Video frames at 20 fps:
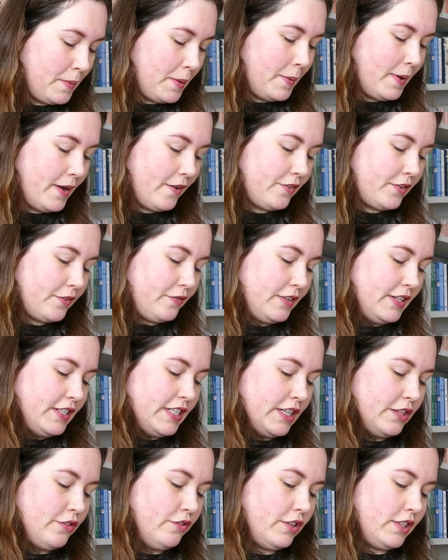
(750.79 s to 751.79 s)
Maybe after
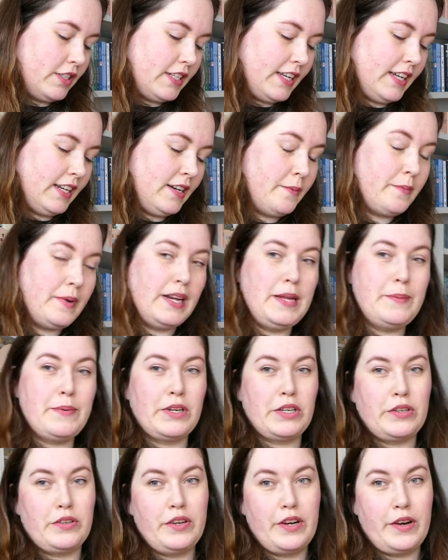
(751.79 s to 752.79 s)
finishing Crooked Kingdom by Leigh
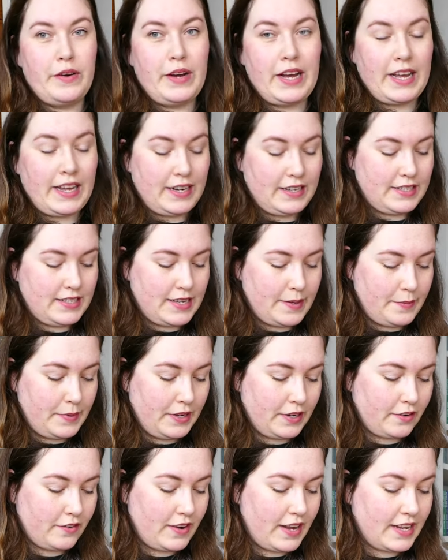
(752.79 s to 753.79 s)
Bardugo, I had a
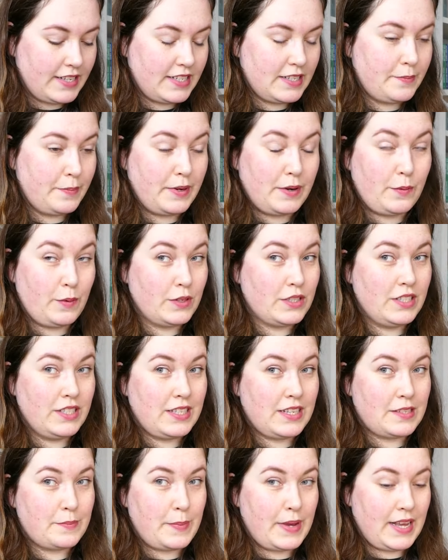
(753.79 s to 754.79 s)
similar crisis, but it
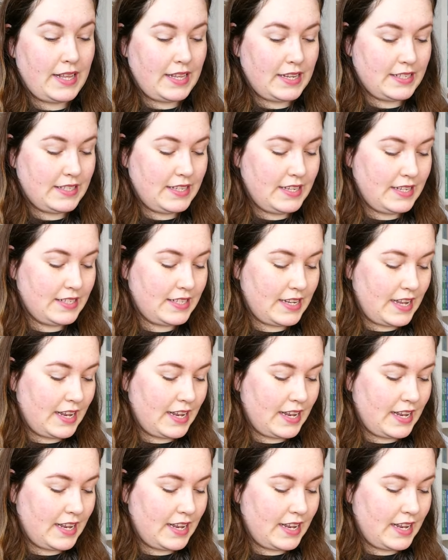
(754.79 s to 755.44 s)
wasn't as bad as this.